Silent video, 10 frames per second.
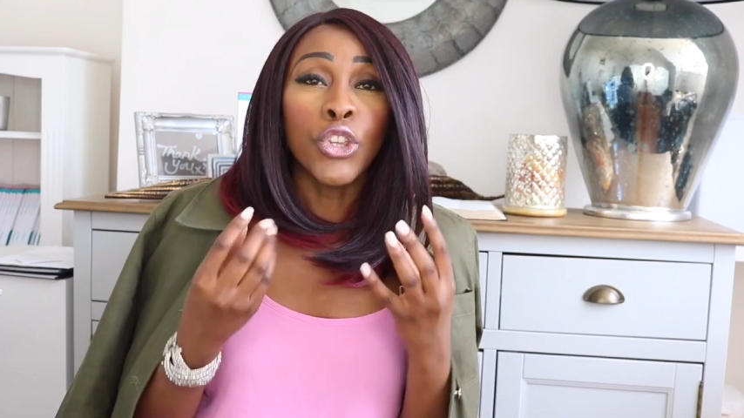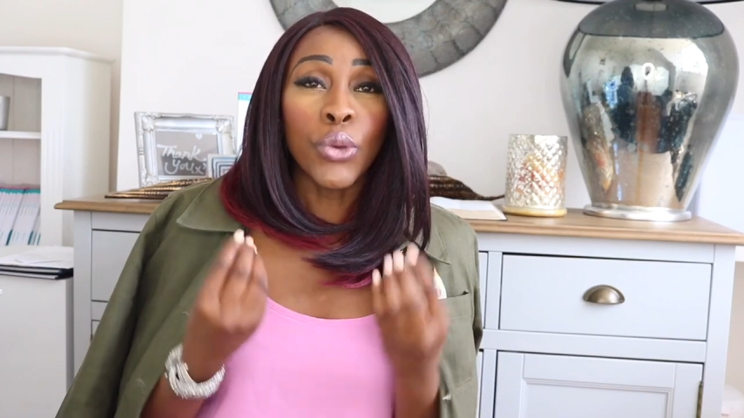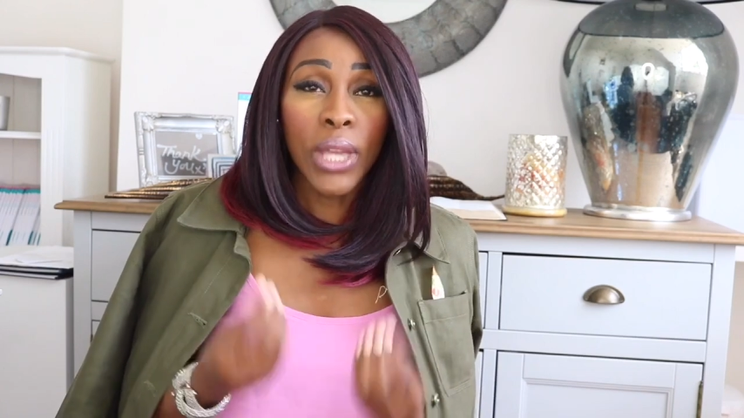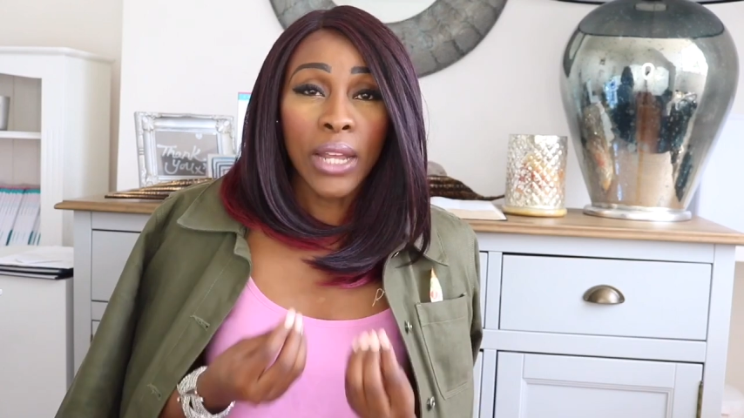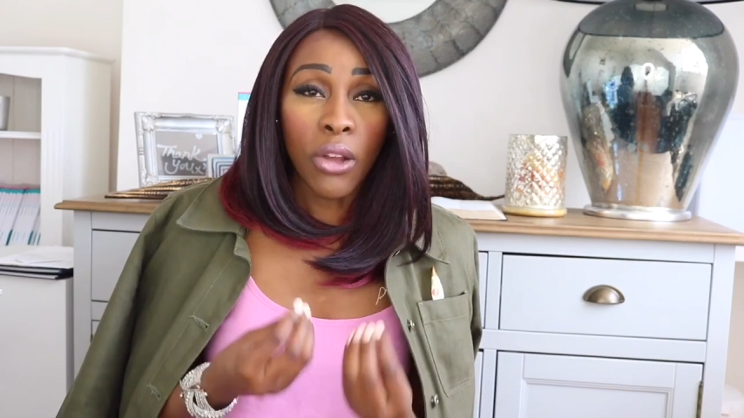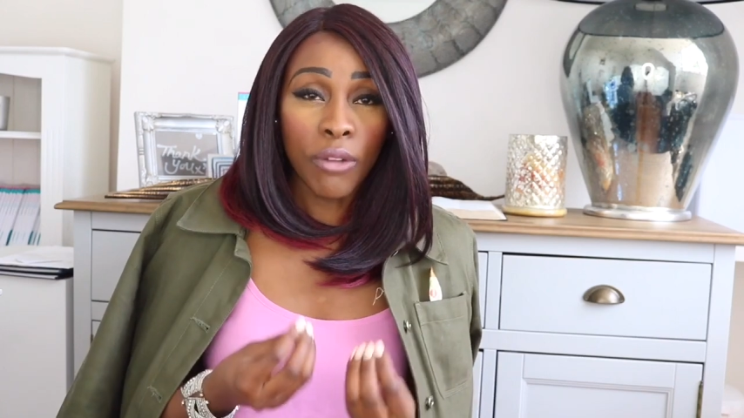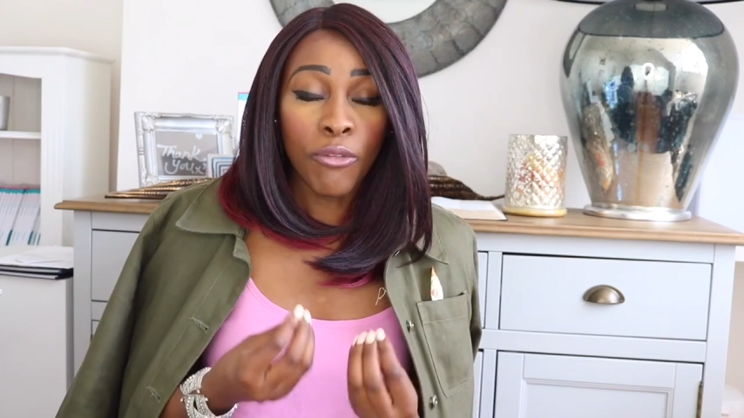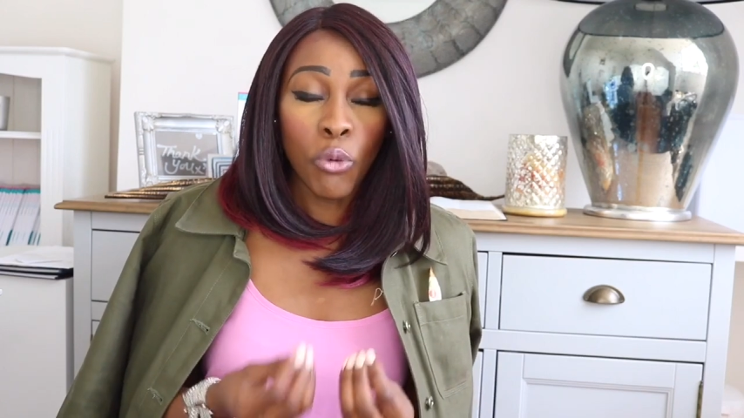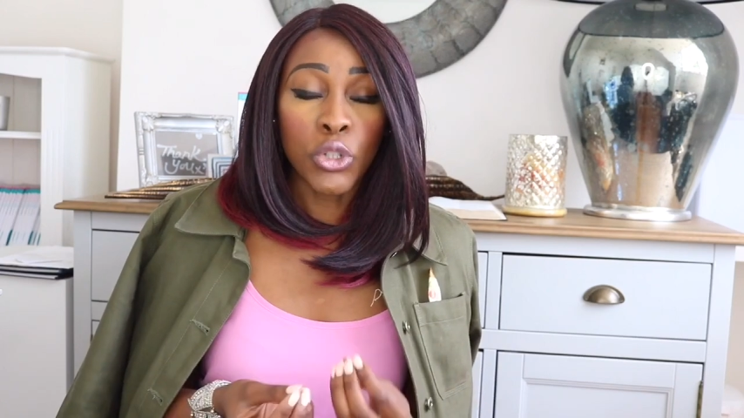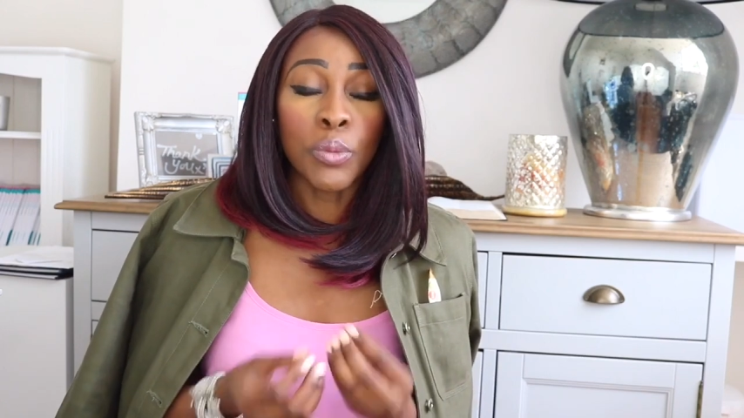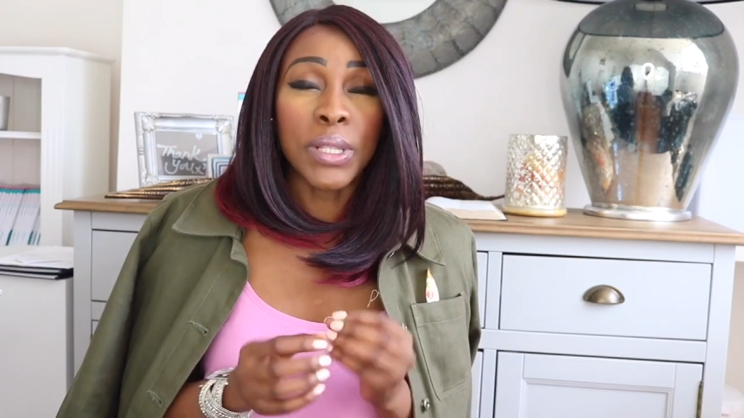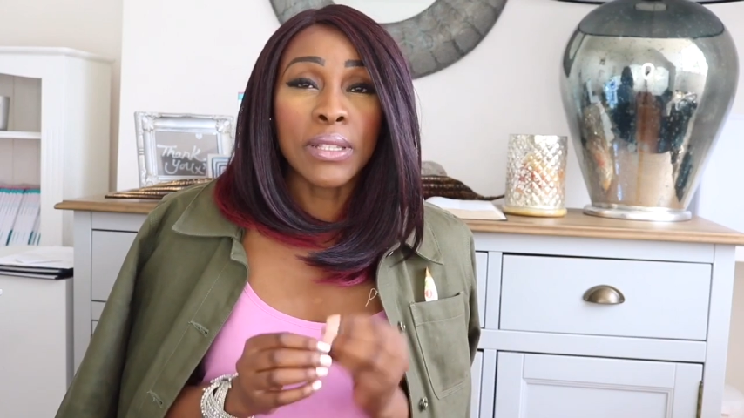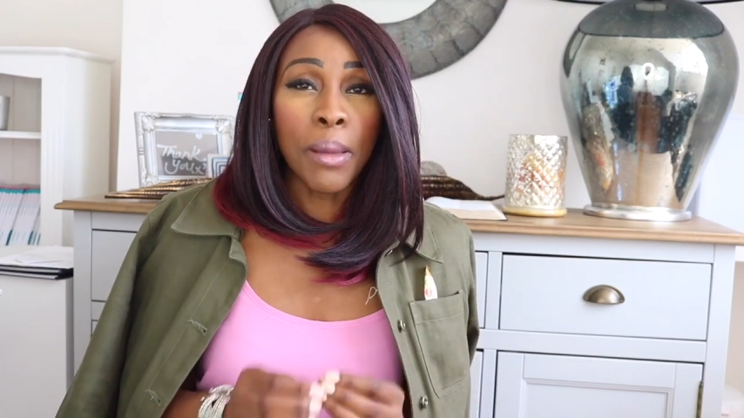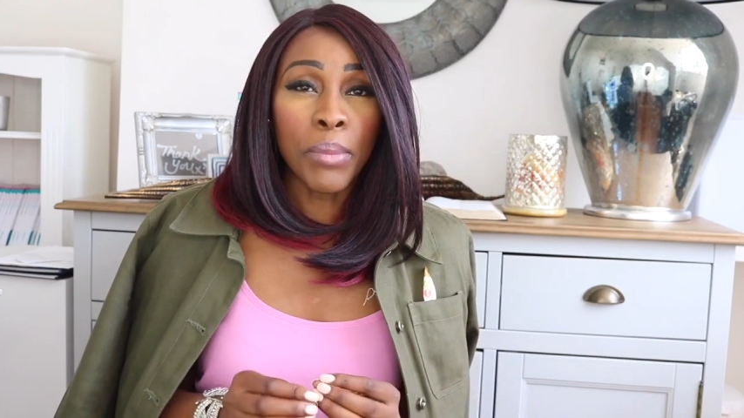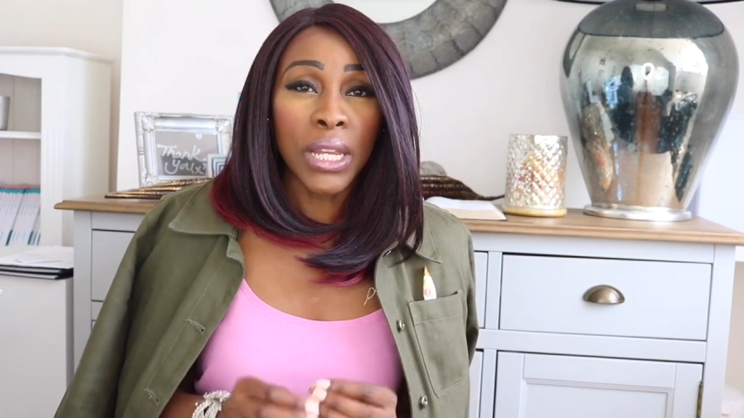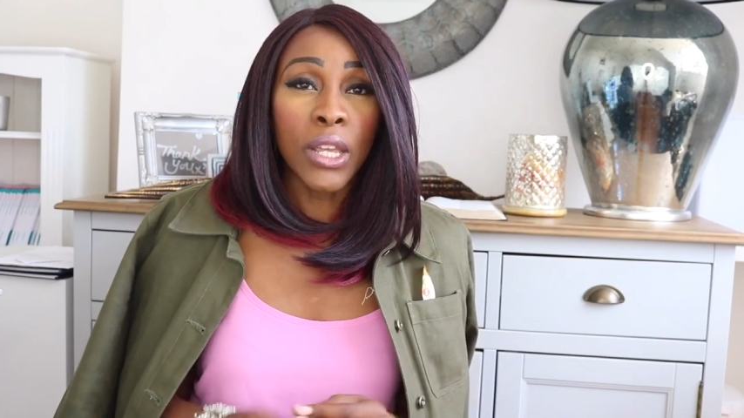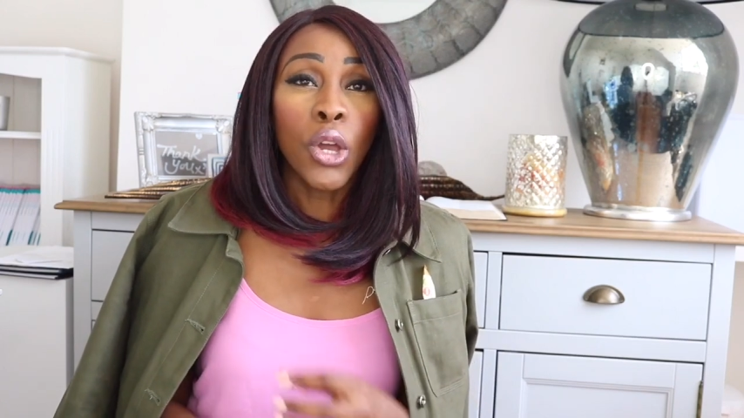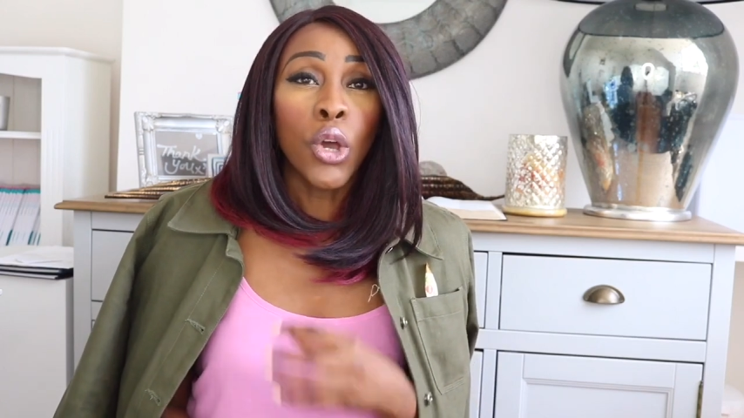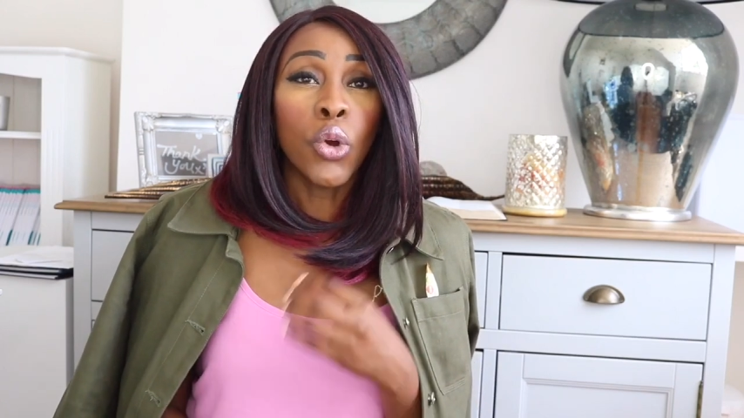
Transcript: You cannot afford to be somebody